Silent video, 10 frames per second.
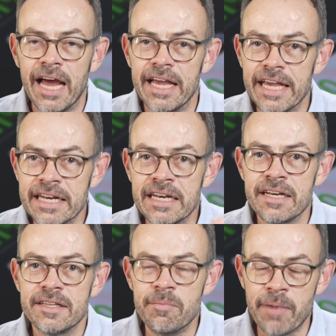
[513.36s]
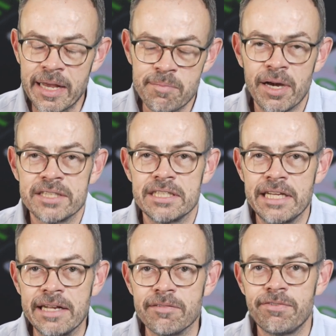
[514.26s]
in the main budget
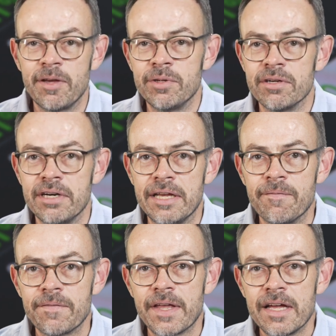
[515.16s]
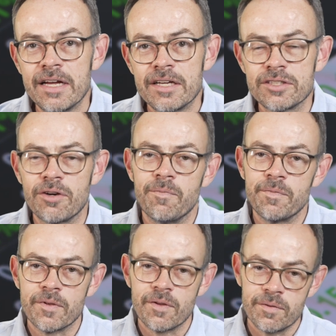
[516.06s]
in February. So
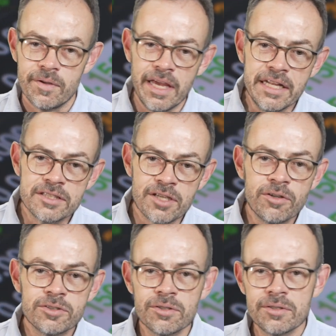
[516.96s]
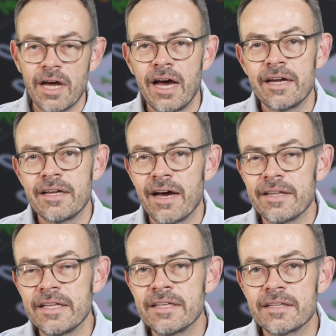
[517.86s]
in total, I
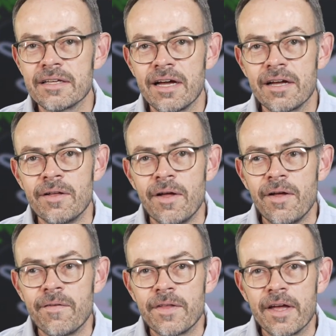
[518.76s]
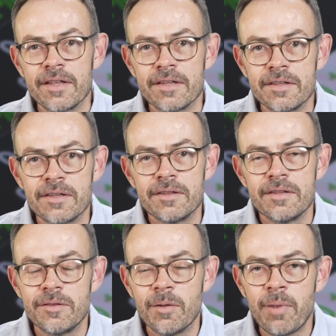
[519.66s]
think
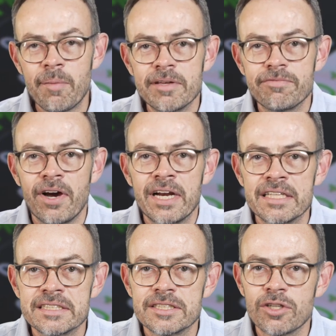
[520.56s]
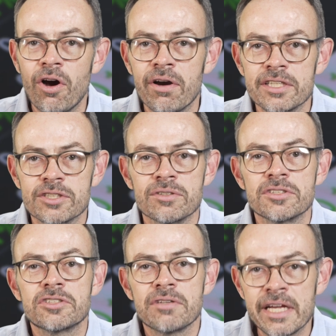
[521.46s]
the public finances are as
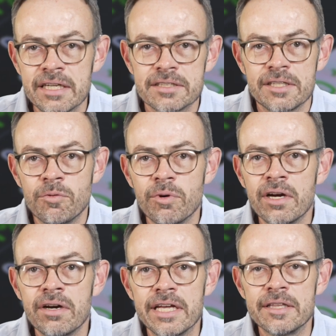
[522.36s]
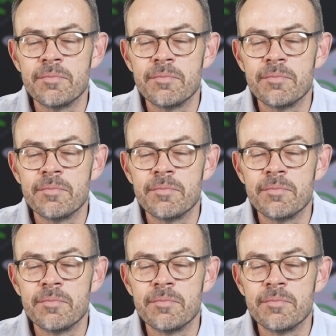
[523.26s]
constrained as they were in the